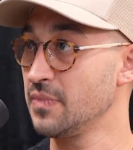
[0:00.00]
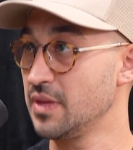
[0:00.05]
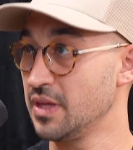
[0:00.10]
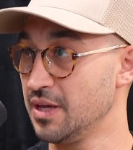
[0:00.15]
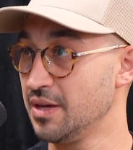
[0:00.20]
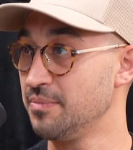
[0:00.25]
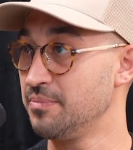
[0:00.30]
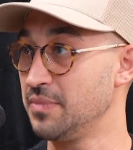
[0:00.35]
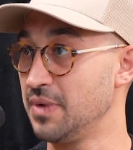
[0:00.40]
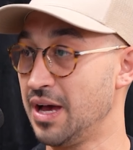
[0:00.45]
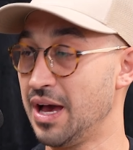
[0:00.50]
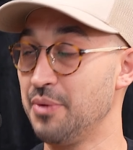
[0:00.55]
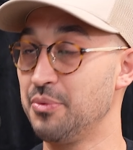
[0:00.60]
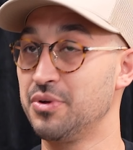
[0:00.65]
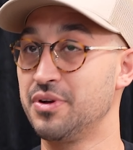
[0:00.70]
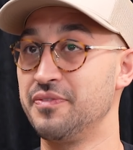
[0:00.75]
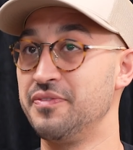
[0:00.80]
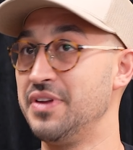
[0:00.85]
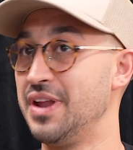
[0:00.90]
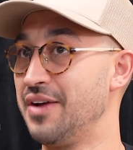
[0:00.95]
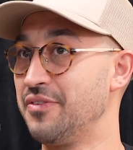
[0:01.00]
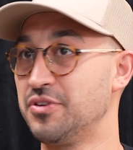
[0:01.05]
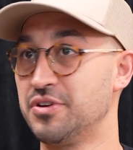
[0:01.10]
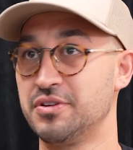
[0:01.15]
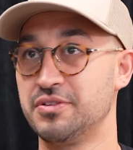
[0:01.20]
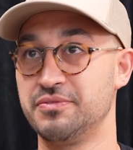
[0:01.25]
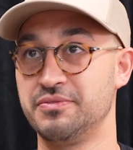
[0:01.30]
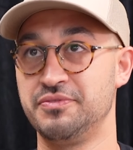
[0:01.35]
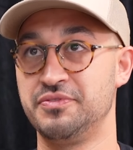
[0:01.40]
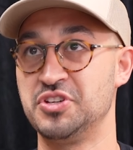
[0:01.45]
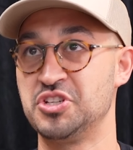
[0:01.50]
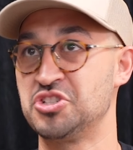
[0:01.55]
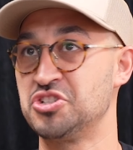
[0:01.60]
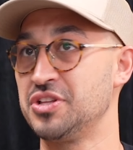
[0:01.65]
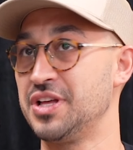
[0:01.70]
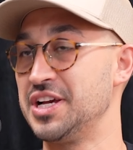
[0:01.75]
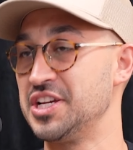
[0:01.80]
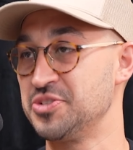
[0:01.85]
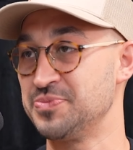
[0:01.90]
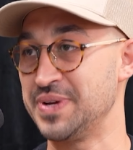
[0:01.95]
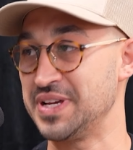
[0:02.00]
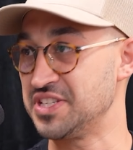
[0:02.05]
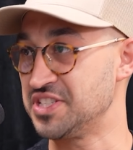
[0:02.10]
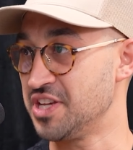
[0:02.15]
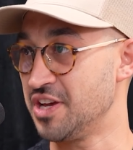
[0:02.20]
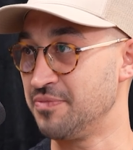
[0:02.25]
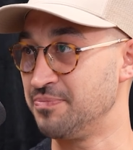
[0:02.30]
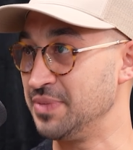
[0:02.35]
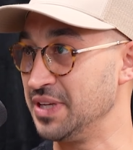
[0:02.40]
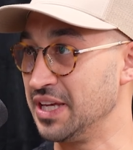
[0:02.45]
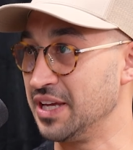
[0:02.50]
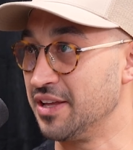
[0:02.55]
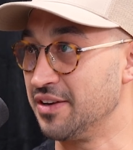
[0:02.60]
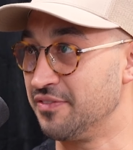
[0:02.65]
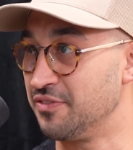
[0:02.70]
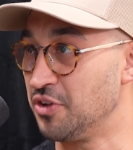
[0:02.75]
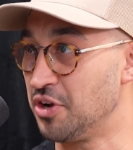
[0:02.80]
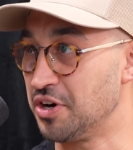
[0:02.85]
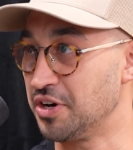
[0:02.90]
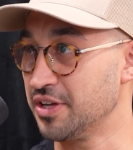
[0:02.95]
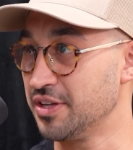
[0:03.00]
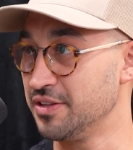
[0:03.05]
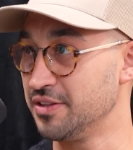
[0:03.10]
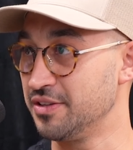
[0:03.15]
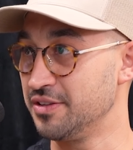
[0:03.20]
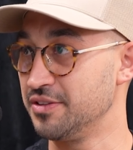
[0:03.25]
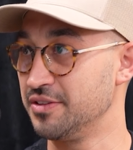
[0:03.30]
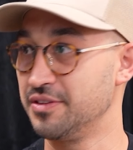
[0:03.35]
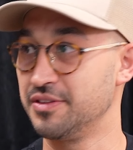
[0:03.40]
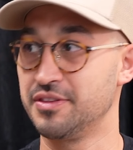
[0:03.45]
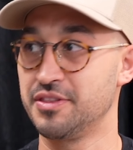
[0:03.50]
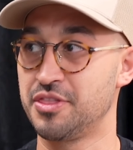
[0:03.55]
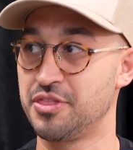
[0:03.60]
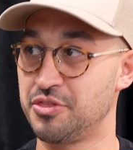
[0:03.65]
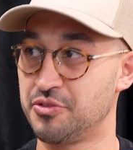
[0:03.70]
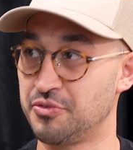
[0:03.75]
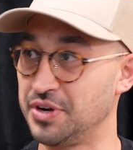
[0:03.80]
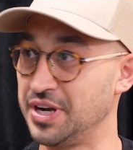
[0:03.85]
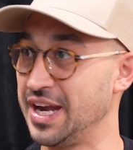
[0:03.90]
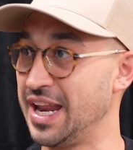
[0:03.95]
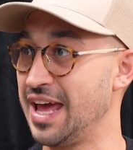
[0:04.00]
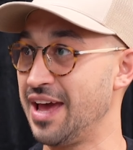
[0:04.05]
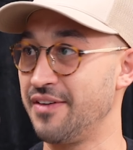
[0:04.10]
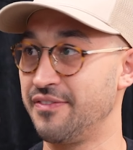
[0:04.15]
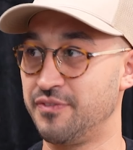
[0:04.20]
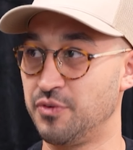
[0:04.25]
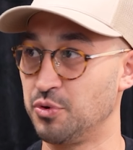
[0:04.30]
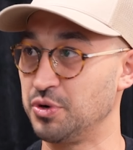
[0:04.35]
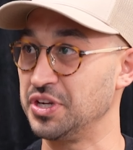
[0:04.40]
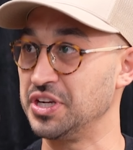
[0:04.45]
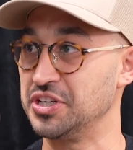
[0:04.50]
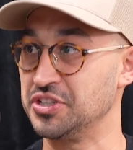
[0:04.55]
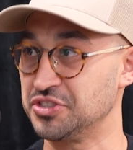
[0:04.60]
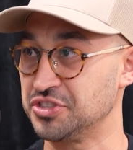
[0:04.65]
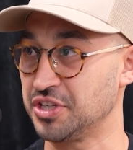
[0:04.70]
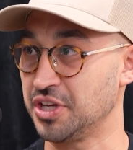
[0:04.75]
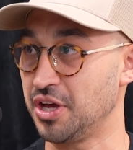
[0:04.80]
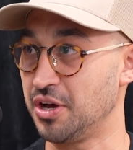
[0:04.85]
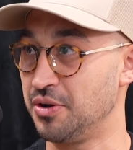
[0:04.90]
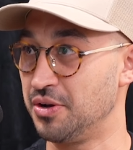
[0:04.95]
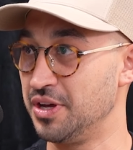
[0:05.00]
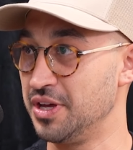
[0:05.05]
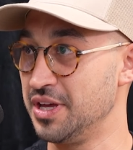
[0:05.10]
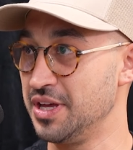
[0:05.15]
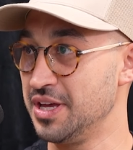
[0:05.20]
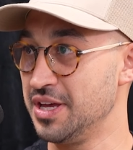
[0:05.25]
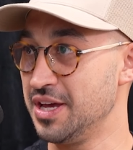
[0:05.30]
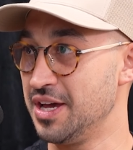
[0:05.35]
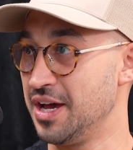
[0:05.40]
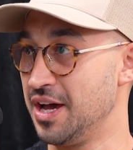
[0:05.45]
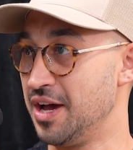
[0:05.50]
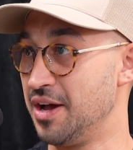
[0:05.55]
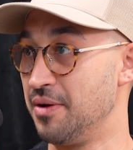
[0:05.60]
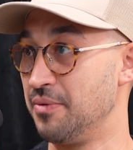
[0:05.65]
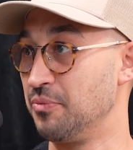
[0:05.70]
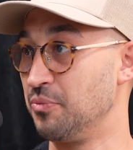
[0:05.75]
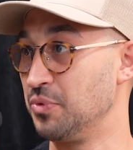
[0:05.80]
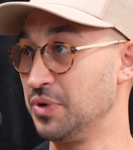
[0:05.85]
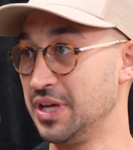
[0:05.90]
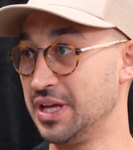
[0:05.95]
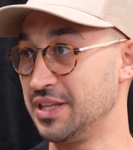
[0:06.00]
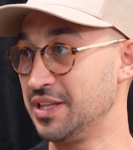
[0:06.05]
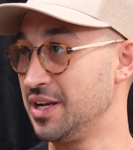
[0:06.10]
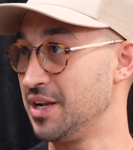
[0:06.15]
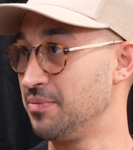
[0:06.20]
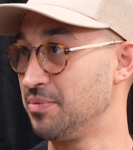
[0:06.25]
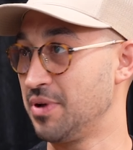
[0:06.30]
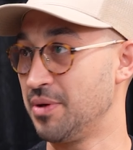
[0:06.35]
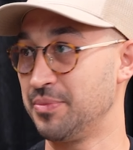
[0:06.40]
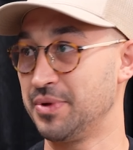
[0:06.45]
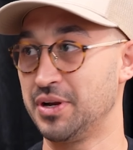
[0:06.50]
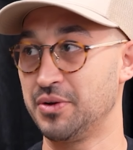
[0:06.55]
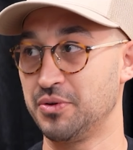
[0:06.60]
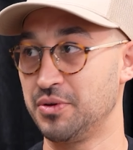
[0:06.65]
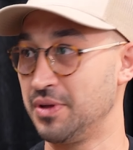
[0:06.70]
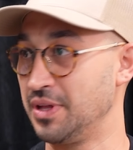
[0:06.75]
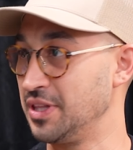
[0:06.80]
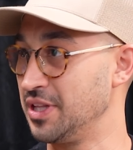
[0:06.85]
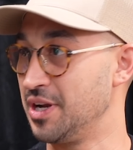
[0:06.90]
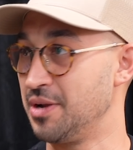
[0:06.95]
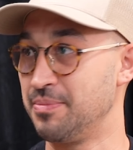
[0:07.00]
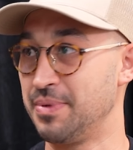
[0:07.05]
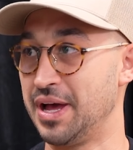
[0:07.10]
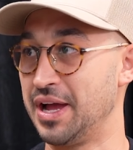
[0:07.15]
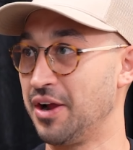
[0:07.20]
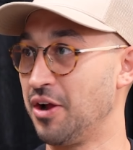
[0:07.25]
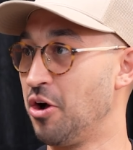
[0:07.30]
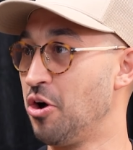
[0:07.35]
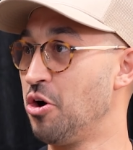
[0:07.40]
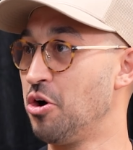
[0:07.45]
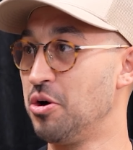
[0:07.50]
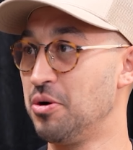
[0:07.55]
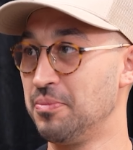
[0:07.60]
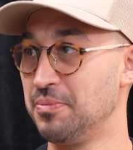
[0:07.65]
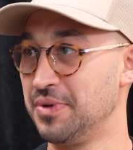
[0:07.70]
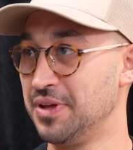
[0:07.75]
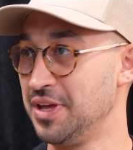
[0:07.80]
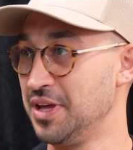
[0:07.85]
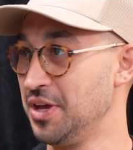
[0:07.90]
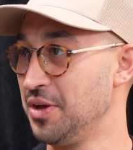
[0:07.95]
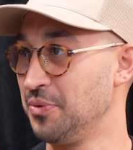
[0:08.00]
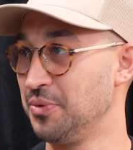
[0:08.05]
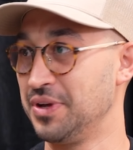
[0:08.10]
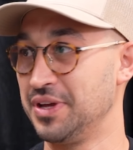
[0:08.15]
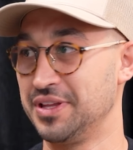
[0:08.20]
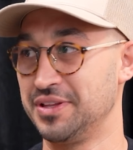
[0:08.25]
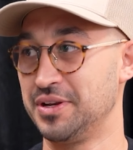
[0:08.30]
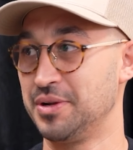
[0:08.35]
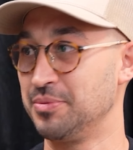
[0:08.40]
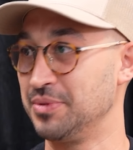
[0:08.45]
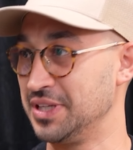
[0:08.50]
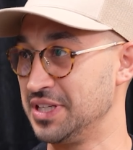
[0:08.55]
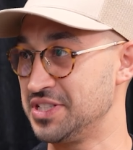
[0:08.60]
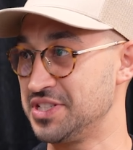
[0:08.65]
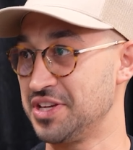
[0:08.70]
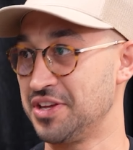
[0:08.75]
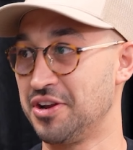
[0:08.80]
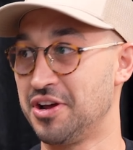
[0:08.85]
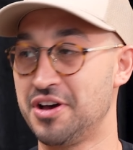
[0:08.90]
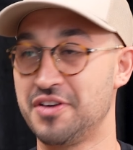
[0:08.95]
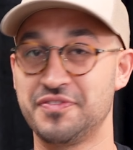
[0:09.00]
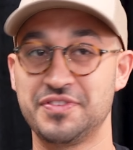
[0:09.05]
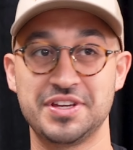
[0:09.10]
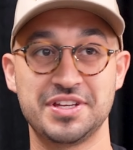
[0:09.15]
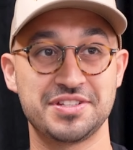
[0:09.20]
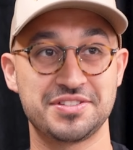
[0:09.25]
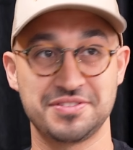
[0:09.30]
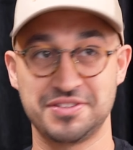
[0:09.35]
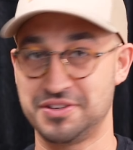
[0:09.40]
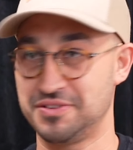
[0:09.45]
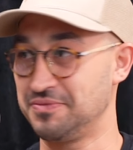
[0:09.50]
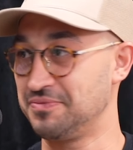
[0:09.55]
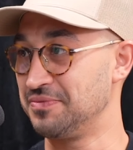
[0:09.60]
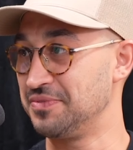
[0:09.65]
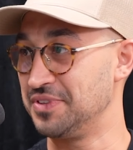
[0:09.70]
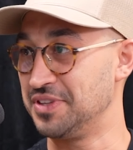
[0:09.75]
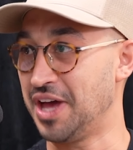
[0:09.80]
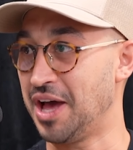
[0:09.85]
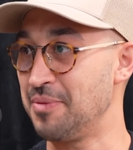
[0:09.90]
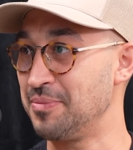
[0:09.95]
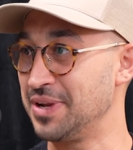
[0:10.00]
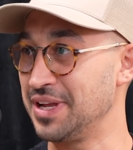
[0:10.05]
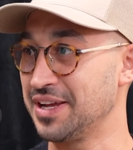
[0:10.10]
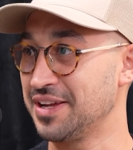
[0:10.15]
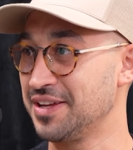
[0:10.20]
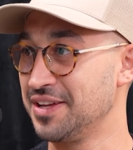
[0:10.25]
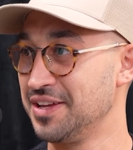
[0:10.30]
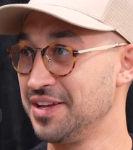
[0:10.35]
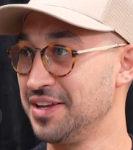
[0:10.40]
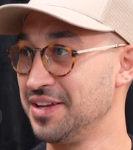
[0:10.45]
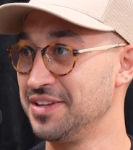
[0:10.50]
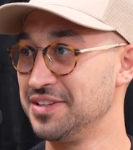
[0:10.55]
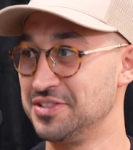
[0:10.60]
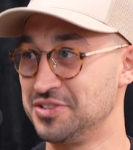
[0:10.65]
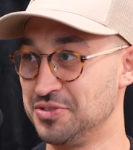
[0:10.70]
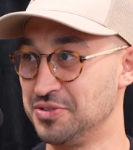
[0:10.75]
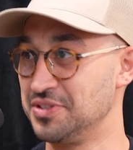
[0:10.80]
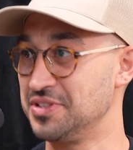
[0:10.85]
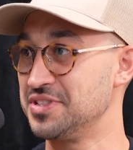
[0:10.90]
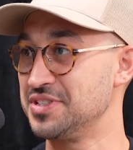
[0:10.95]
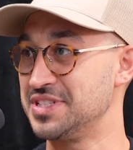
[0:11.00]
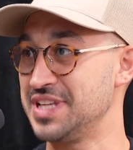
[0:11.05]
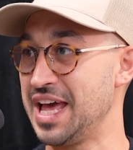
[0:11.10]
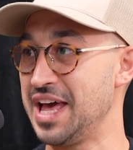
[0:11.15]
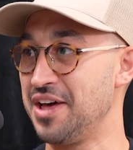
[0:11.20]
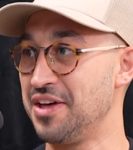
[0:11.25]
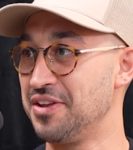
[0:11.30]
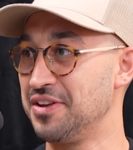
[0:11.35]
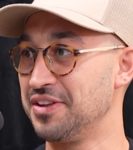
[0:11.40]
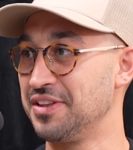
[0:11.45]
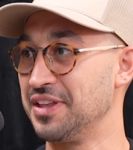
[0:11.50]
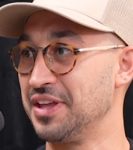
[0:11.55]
Yep. I would have never visualized myself being in Florida 3.5, 4 years ago. We ended up coming here. We ended up buying a home. We ended up leasing an office. You know, Dominic is doing sound.